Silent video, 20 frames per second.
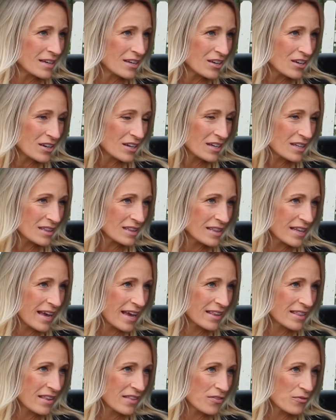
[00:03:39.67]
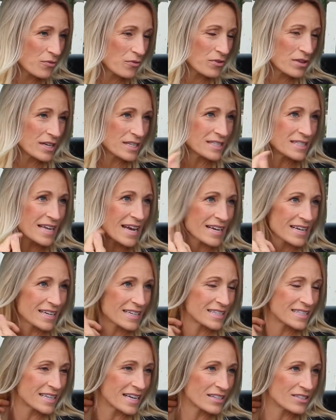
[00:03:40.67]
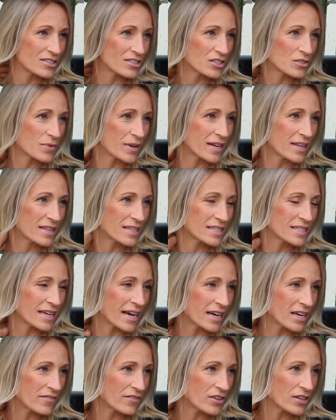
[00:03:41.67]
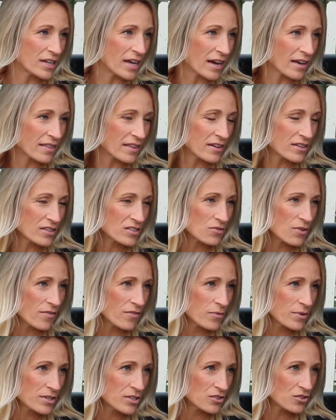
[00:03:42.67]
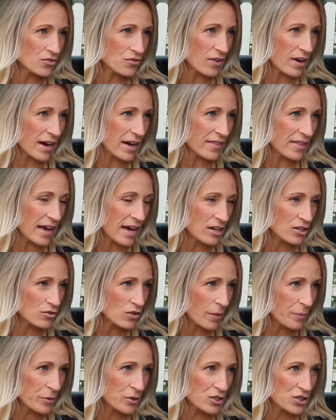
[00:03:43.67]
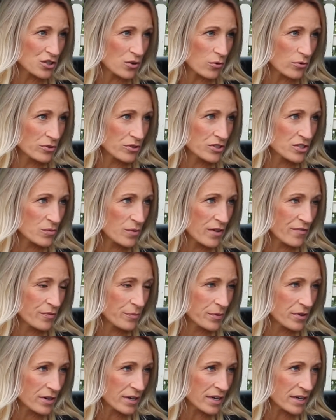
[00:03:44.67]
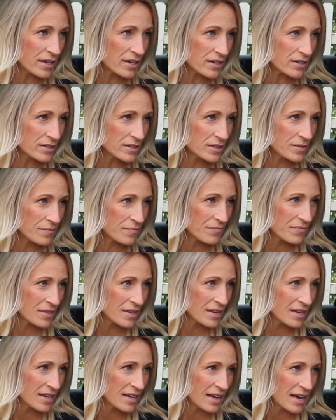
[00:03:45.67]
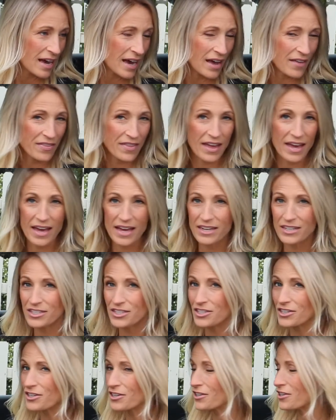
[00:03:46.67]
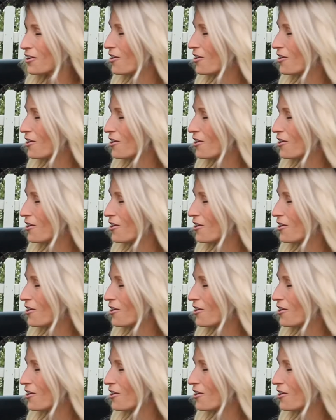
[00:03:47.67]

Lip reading: You're gonna lengthen through these neck extensors right at the side of your neck there. So everyone try that. Drop your shoulders away from your ears and then turn